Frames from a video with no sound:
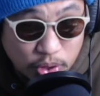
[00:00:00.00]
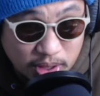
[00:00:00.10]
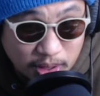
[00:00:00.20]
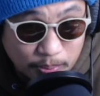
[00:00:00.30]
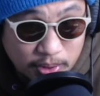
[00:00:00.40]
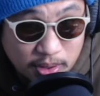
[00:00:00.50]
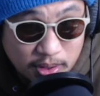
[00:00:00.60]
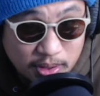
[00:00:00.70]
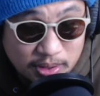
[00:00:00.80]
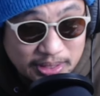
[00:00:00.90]
up.
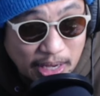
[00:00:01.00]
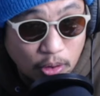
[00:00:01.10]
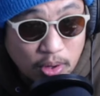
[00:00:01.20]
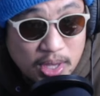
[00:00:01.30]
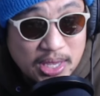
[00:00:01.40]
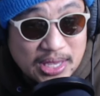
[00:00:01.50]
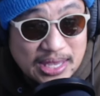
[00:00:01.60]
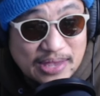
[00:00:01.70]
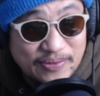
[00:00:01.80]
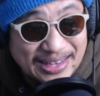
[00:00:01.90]
Now,
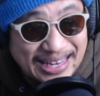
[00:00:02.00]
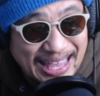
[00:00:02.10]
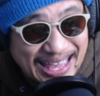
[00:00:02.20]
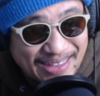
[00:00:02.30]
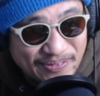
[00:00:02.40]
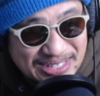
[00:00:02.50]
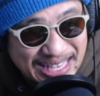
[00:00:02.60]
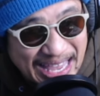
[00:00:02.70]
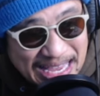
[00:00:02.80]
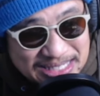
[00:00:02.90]
if it's
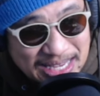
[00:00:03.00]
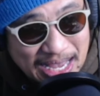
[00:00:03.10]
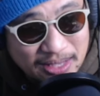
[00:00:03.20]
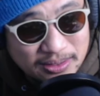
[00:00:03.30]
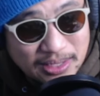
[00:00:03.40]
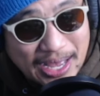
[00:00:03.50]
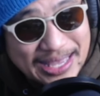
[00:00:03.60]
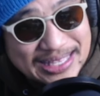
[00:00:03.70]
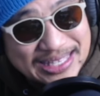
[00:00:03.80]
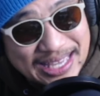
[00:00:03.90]
exiled, I
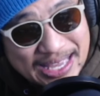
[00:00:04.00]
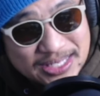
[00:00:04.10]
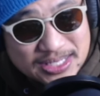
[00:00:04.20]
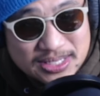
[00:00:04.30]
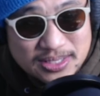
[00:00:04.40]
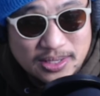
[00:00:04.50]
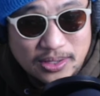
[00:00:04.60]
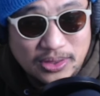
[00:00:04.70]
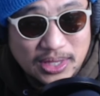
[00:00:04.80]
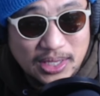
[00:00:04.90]
guess
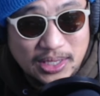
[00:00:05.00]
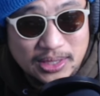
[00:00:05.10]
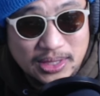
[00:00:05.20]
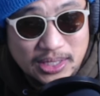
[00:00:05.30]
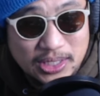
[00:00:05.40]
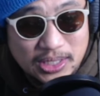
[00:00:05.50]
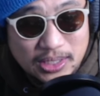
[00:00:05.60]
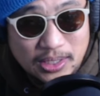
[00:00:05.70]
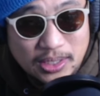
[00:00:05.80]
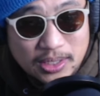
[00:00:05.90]
the
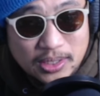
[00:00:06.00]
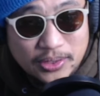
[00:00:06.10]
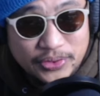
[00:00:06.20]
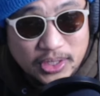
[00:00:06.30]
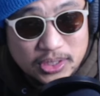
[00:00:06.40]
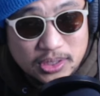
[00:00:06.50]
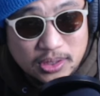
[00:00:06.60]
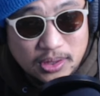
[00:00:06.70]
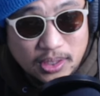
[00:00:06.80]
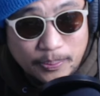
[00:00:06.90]

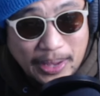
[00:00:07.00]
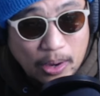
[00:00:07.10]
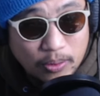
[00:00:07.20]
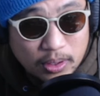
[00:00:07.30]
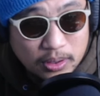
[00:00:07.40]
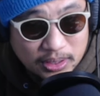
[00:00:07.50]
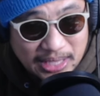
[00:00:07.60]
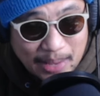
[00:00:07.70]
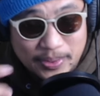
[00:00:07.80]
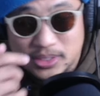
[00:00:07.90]
power, the
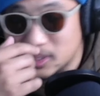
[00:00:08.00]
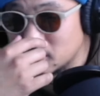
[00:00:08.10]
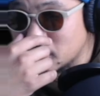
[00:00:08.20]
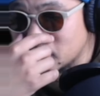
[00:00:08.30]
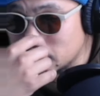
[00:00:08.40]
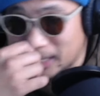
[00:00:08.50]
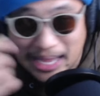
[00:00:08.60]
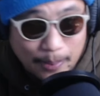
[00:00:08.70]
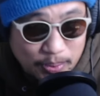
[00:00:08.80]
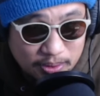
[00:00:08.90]
damage doesn't
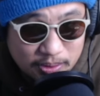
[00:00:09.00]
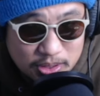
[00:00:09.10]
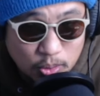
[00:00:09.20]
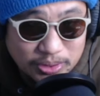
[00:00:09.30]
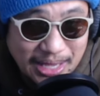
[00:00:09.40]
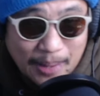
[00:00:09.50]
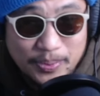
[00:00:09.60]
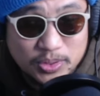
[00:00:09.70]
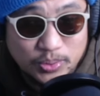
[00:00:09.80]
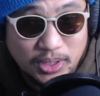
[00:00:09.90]
happen. This only
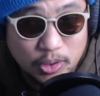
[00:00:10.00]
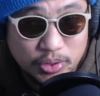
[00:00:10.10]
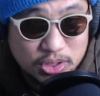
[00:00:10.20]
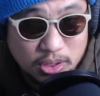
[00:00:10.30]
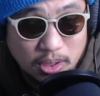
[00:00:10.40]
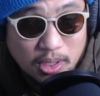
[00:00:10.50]
happens when the creature